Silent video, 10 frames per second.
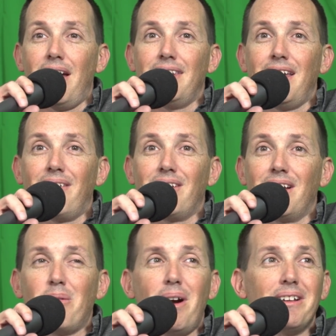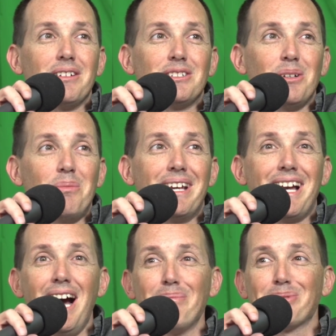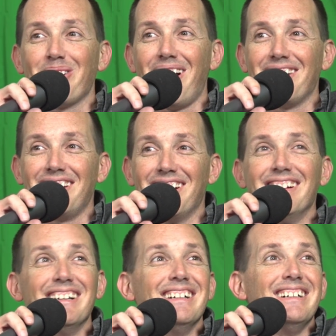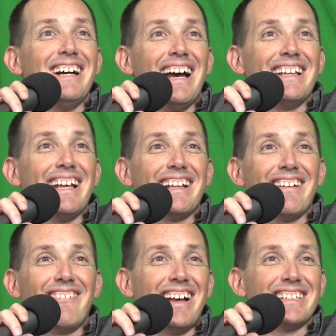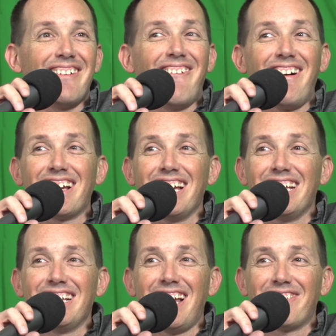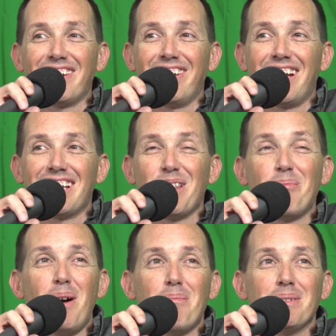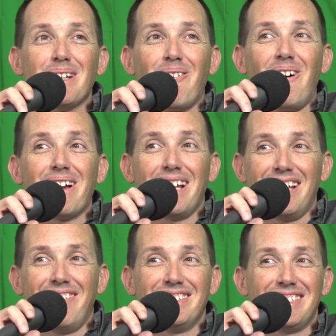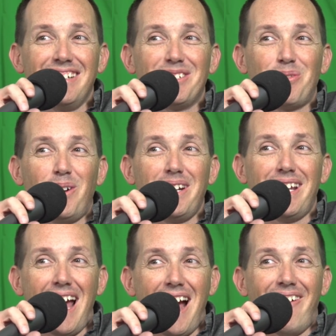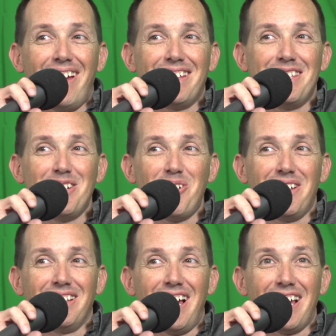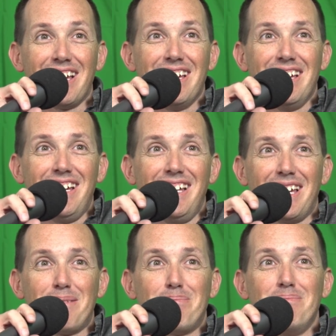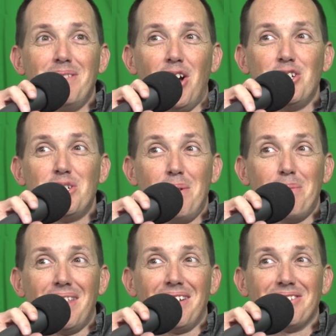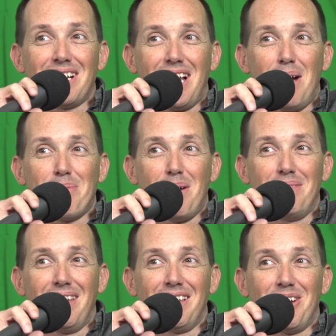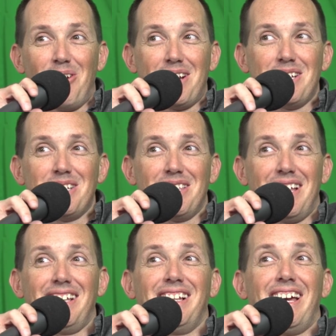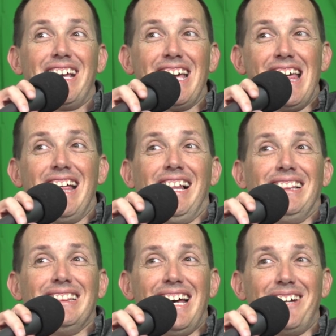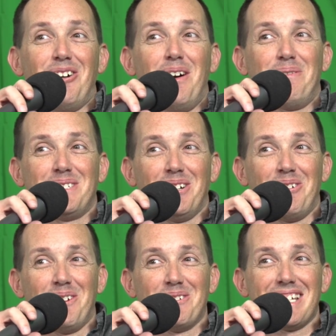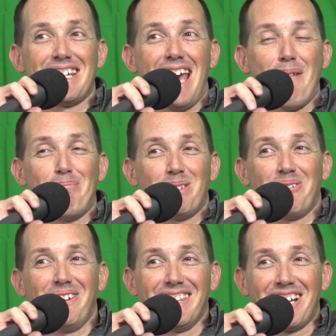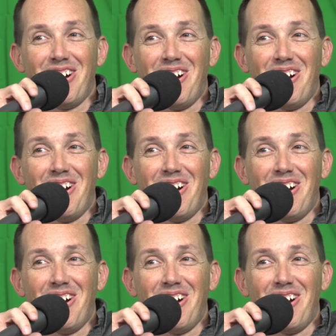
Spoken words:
And then we're like, why are there so many cops around here? And then as I walk in, after we get to the pump, as I walk in, it was funny how he had to do it, and like he like nudged me, but then there was a cop coming the other direction, so then he like let off, so there was a gap between the